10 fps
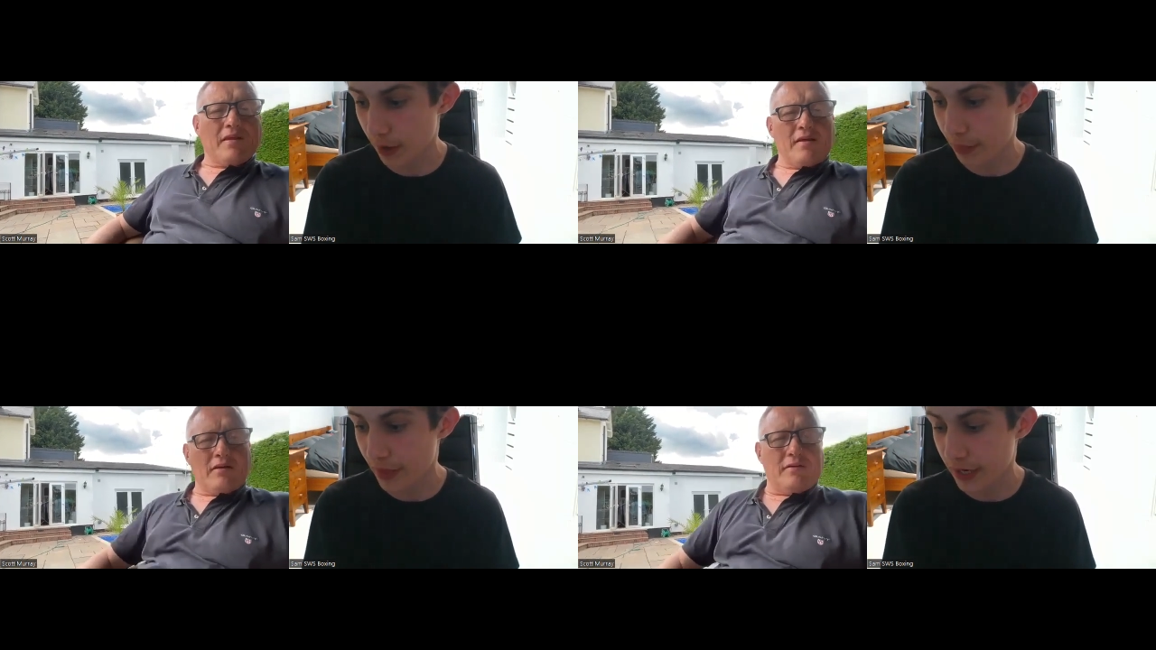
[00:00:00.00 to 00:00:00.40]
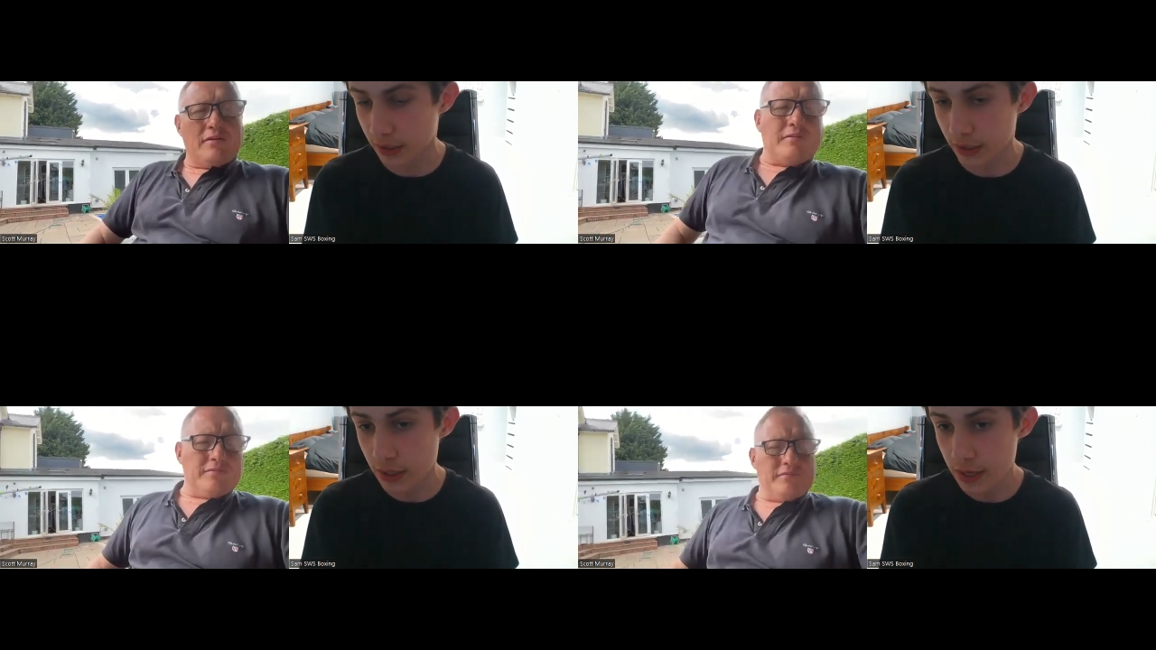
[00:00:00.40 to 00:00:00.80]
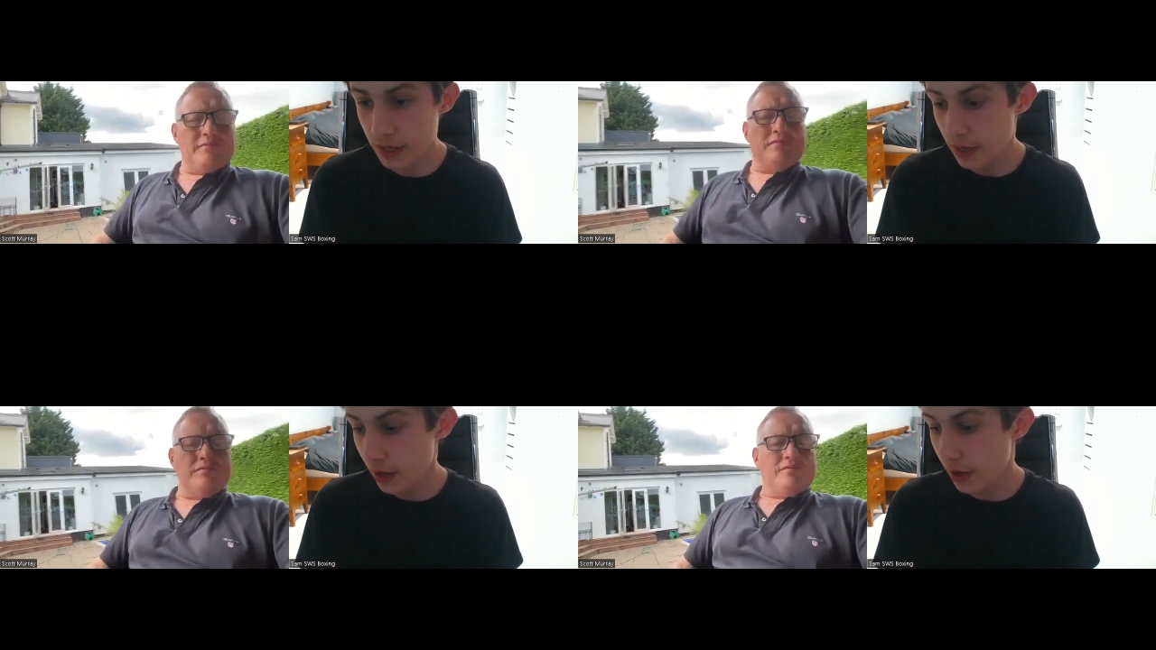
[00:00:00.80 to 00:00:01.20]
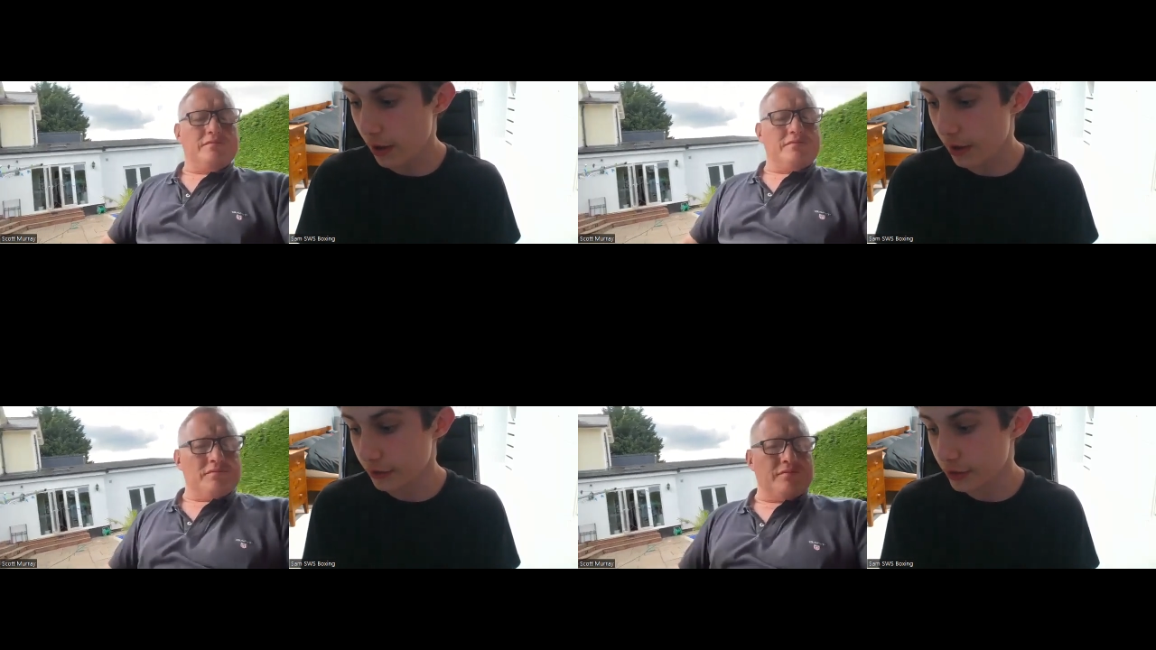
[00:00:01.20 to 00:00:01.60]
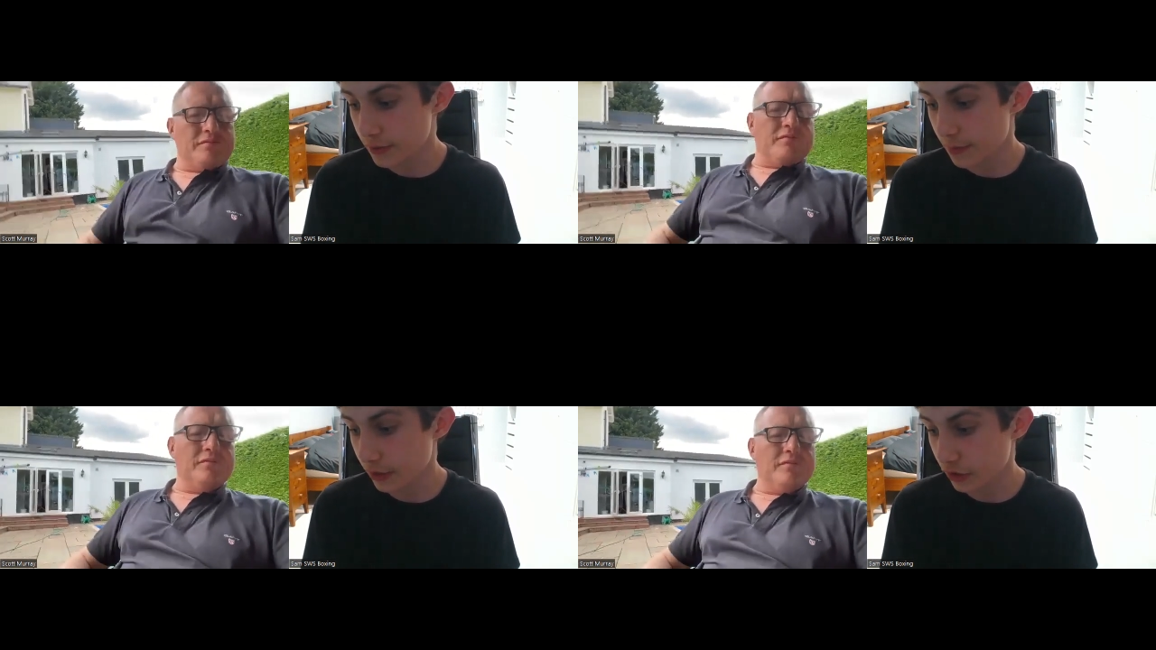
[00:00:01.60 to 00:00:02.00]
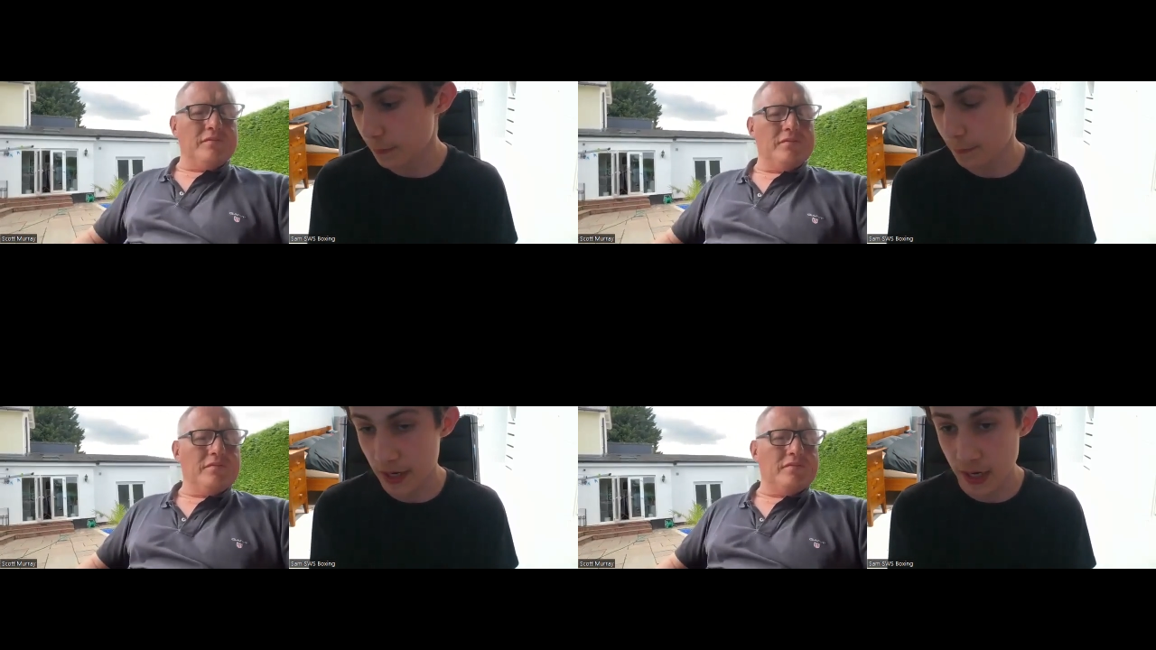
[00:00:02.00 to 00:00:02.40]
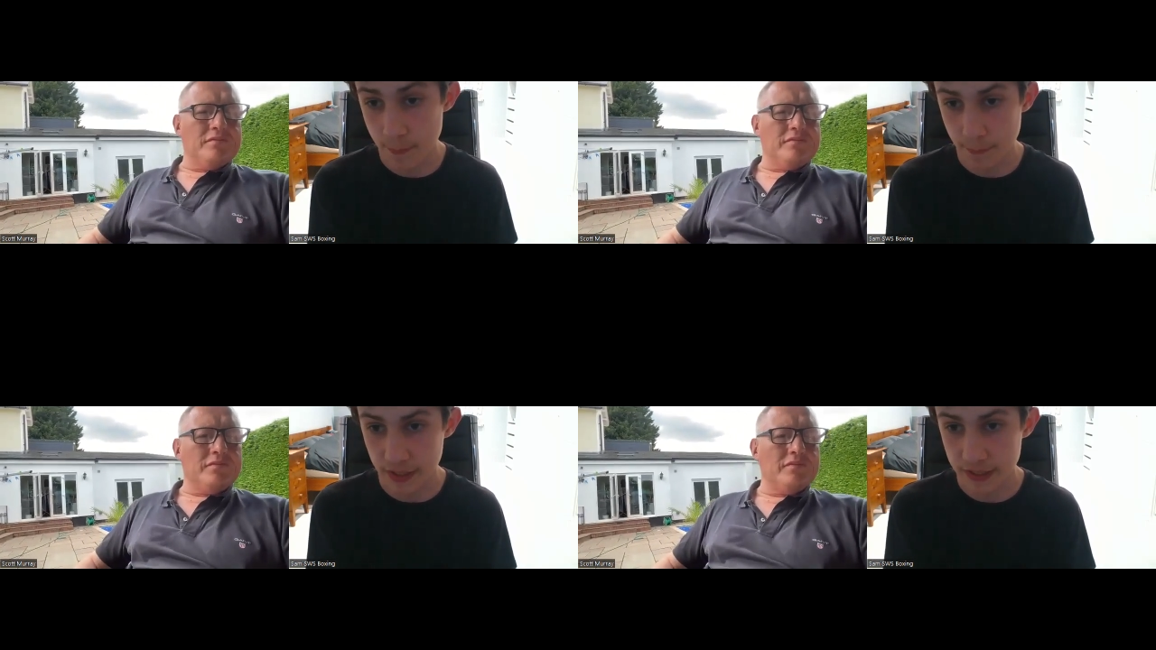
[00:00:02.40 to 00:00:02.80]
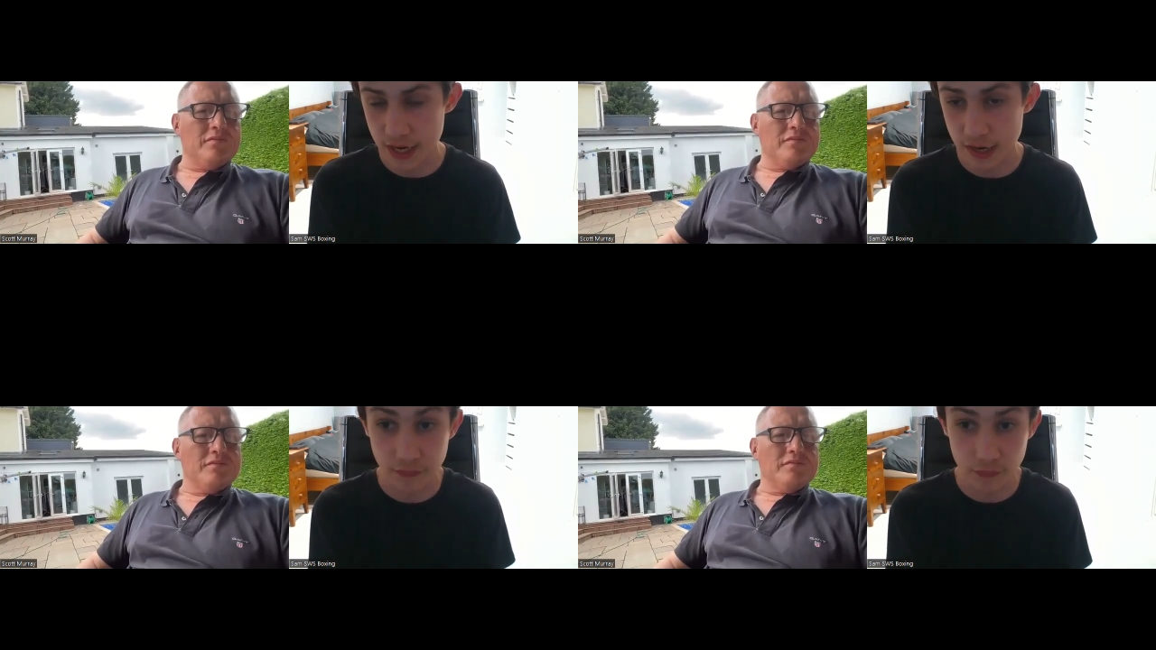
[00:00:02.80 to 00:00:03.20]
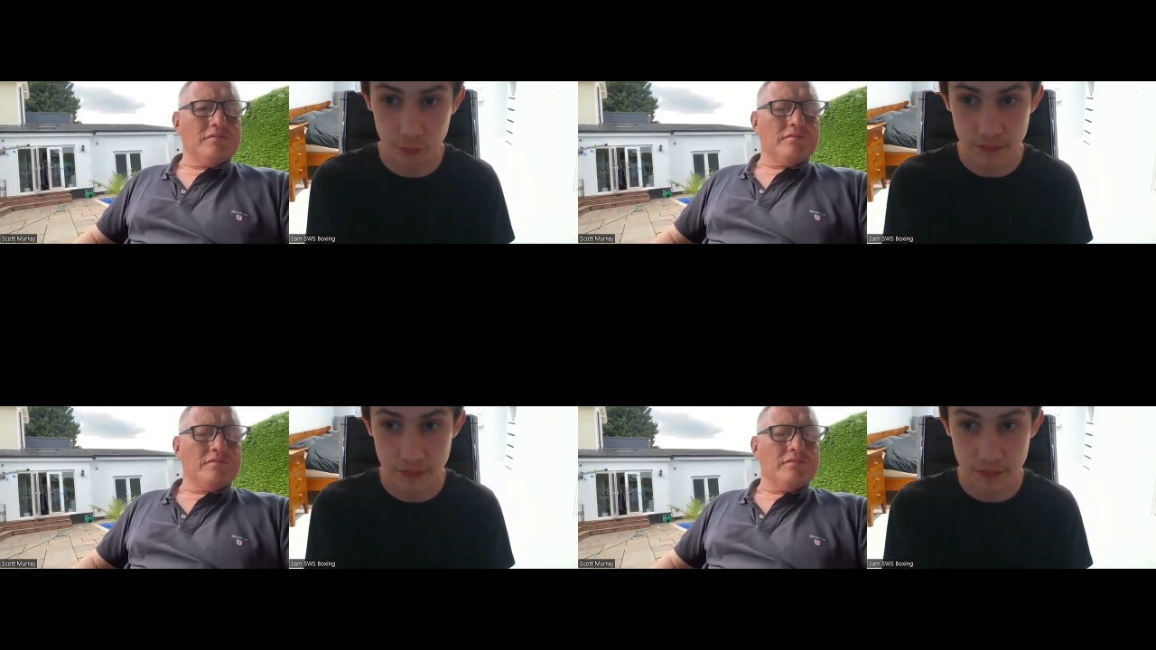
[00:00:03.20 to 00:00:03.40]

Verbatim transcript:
Speaker 1: but I think uh, it's it should be a big year for